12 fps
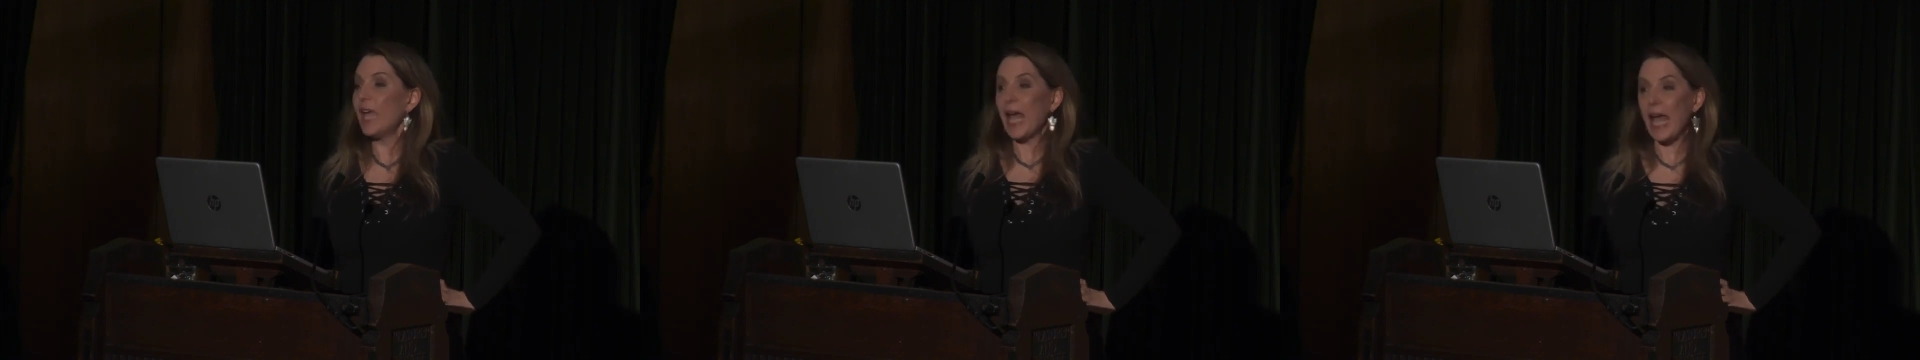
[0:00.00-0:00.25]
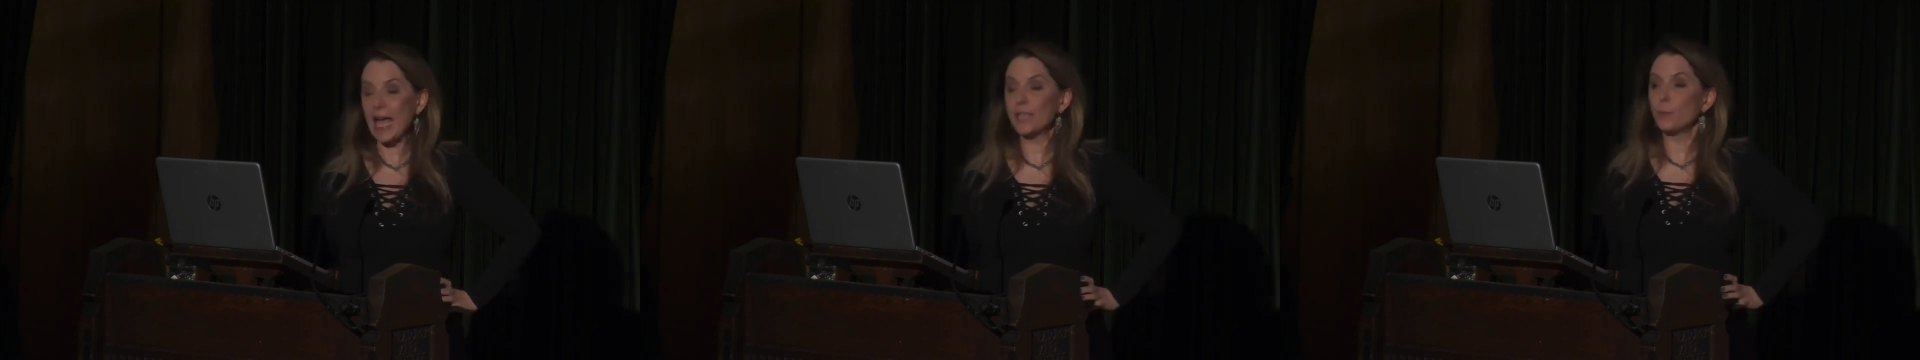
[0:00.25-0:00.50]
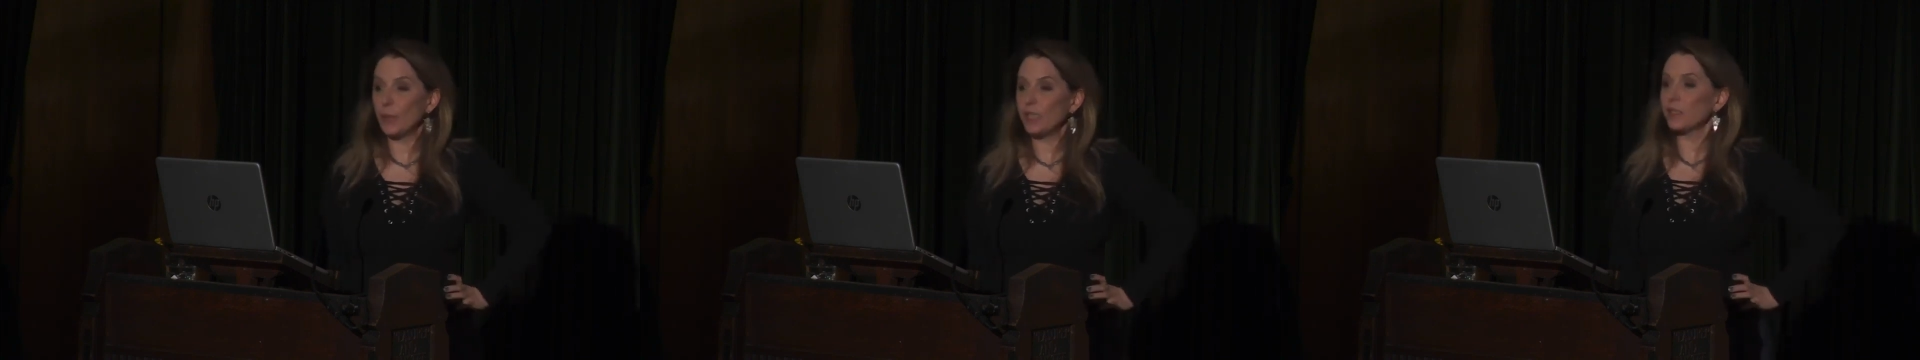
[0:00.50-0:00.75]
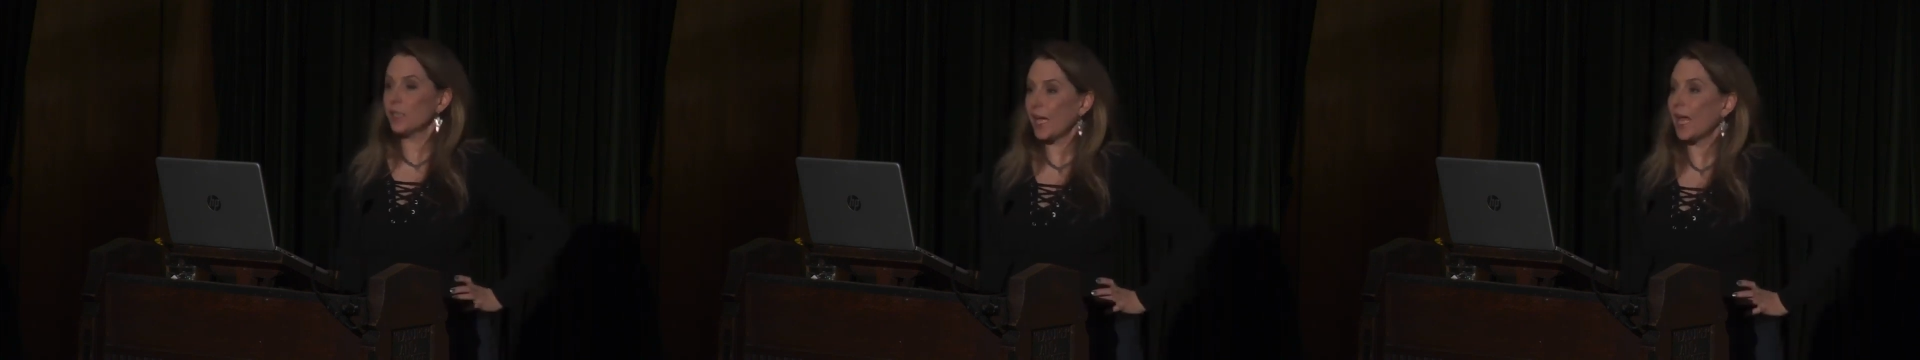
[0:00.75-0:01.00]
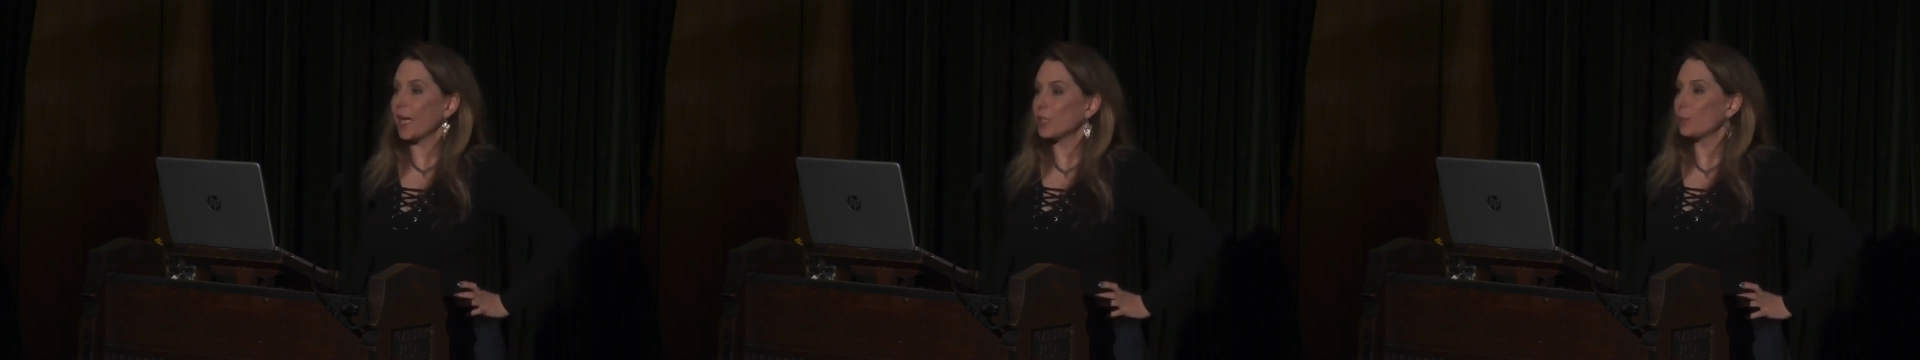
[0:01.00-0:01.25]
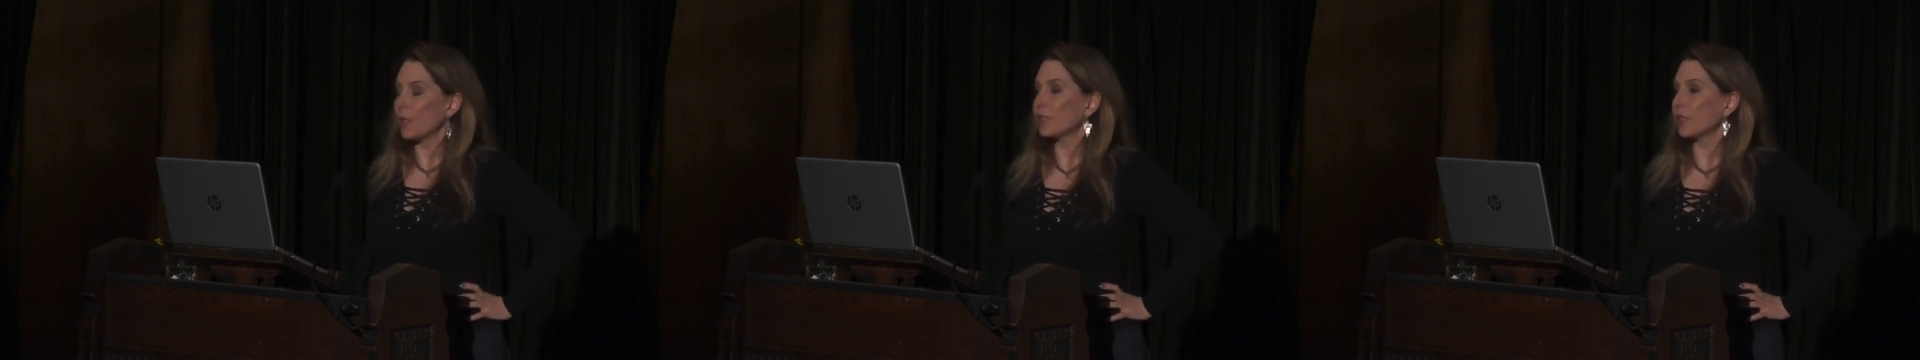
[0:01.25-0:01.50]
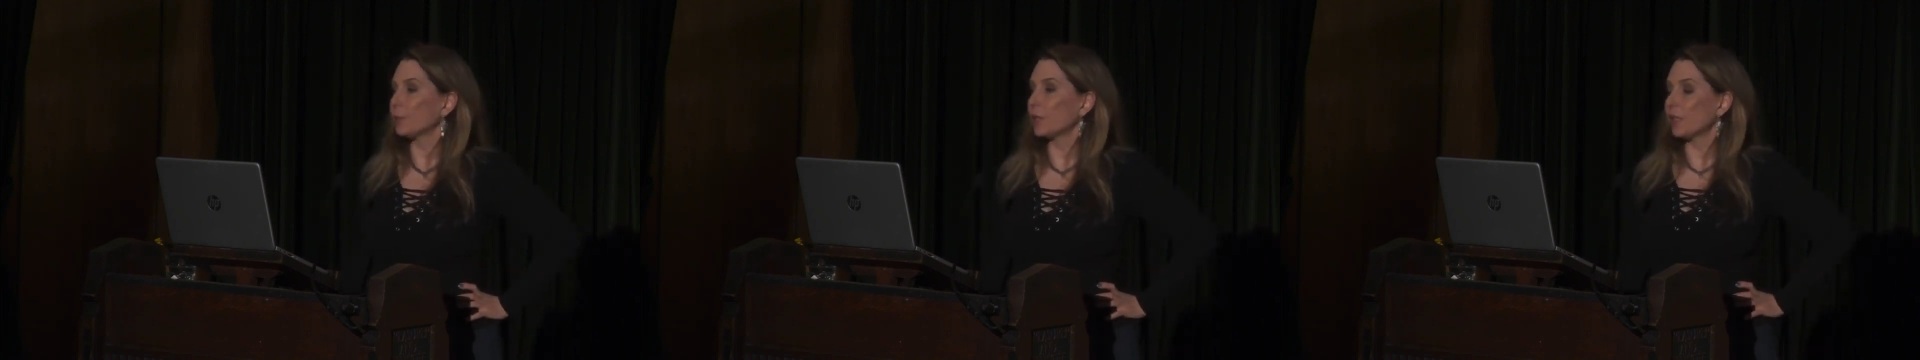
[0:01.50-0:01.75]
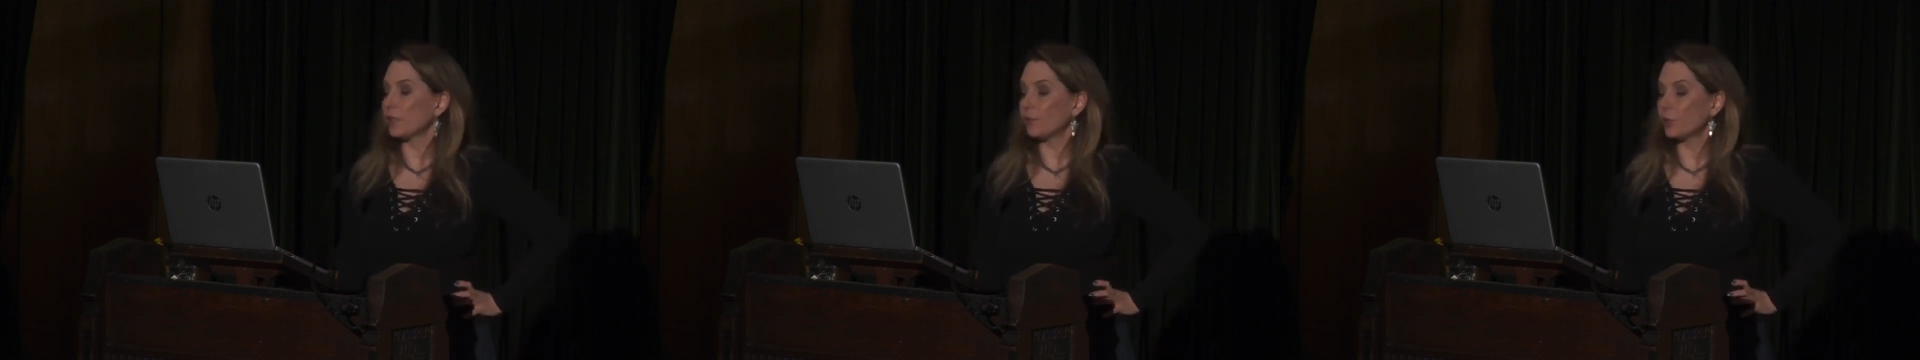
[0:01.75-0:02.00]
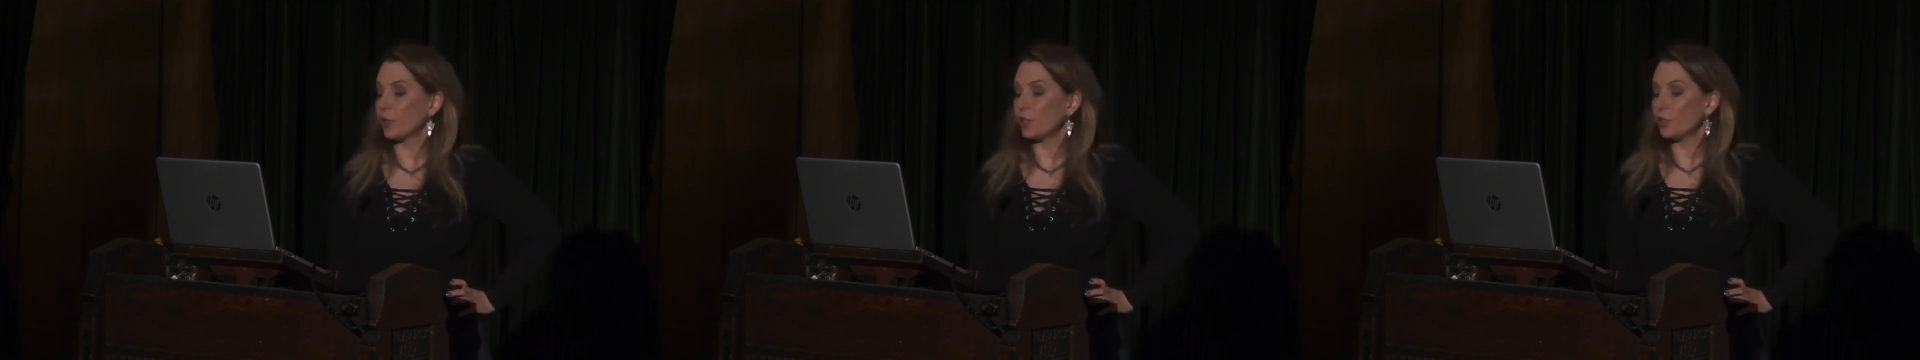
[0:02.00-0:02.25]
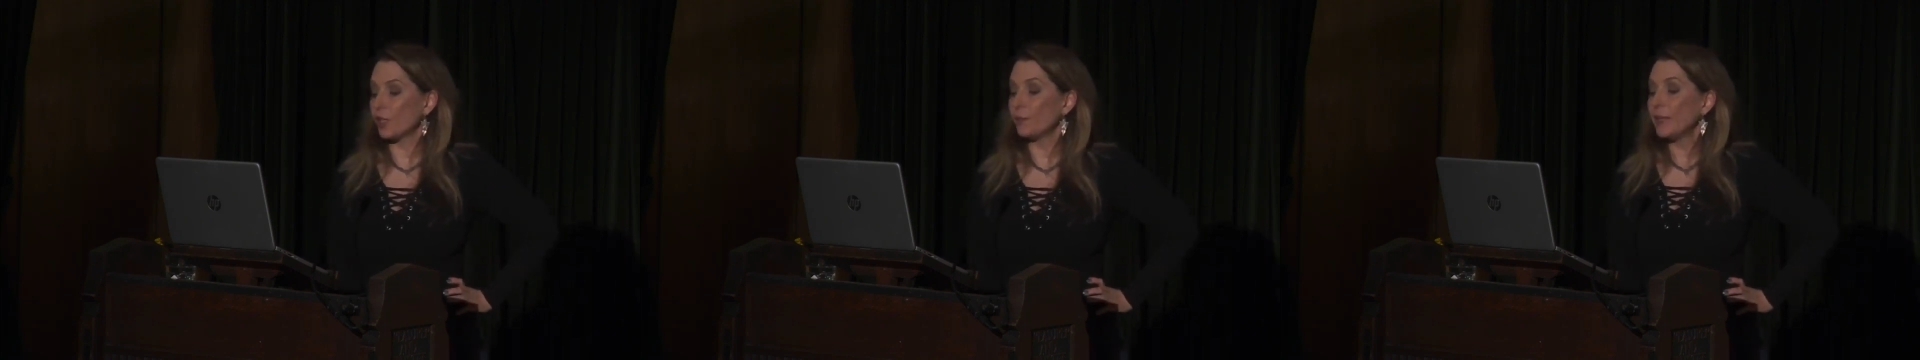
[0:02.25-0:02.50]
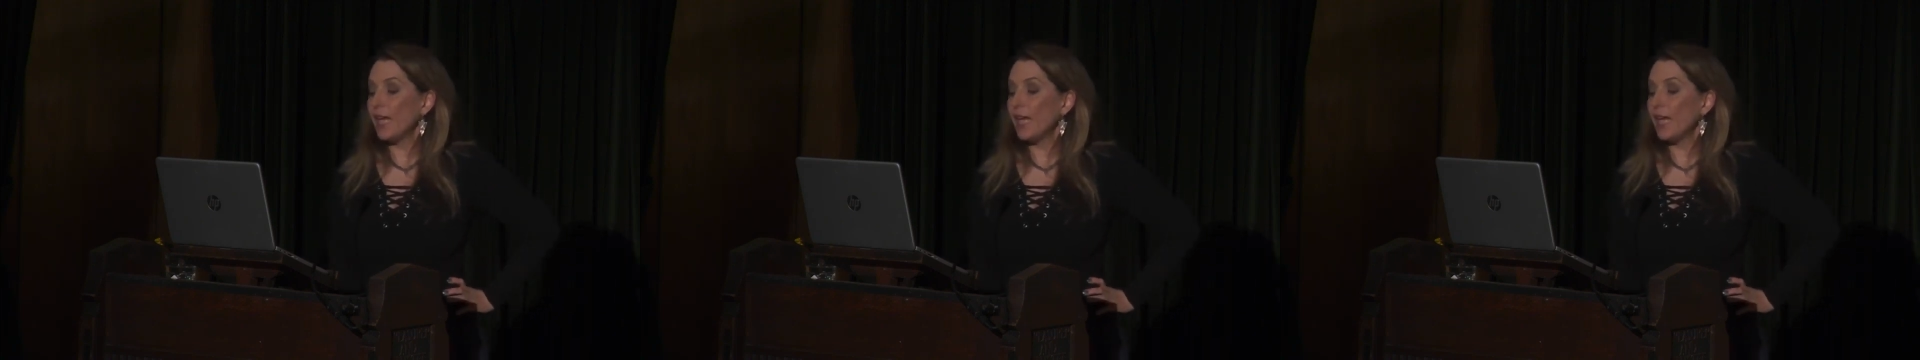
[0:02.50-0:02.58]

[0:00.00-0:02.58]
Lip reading: had been attacked by some kind of creature,